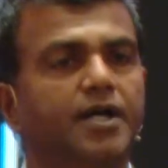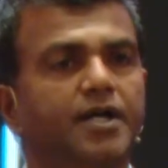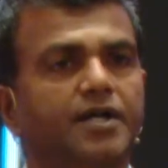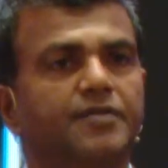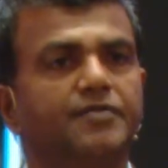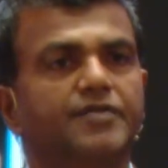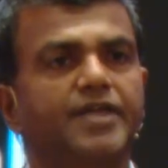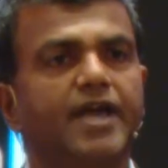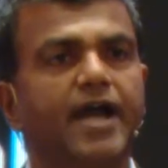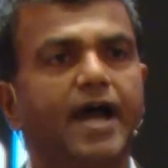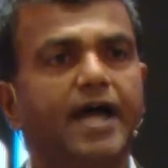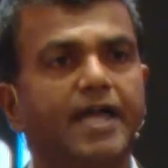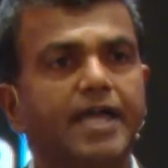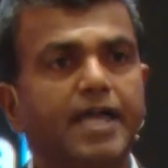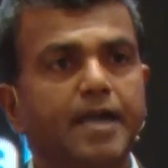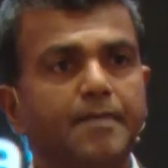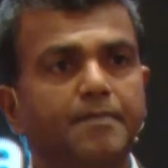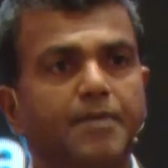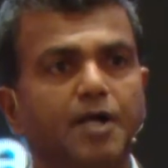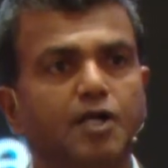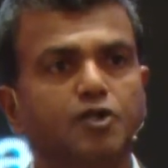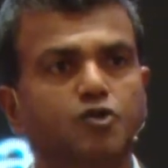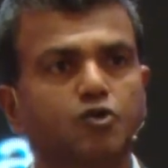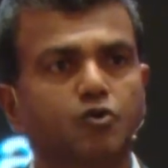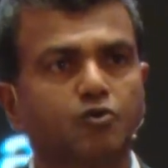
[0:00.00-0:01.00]
they are
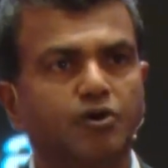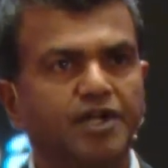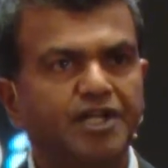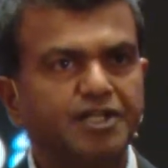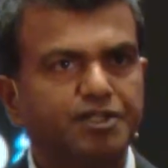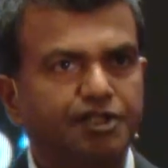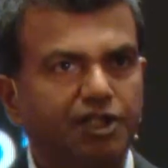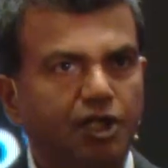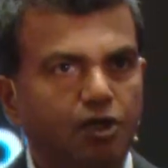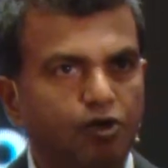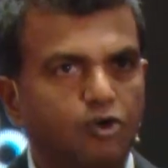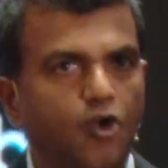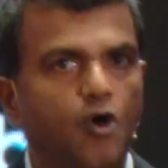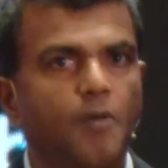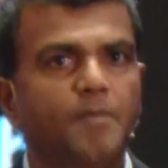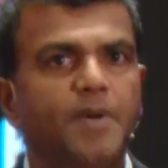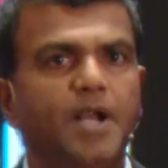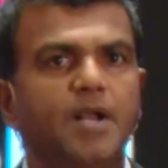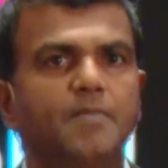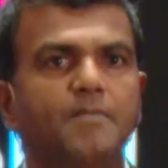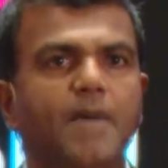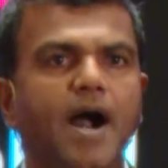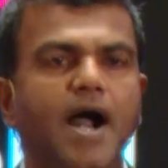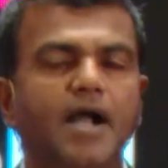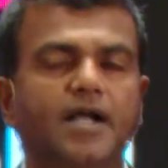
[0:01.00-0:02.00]
able to reach a global
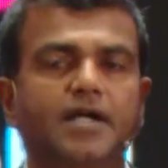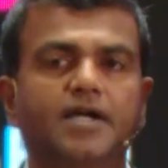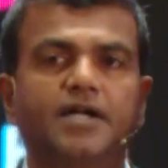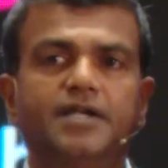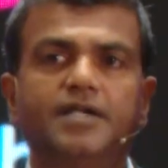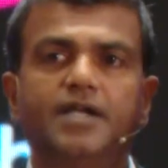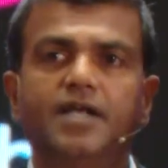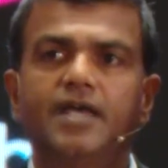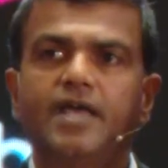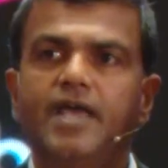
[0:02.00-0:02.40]
market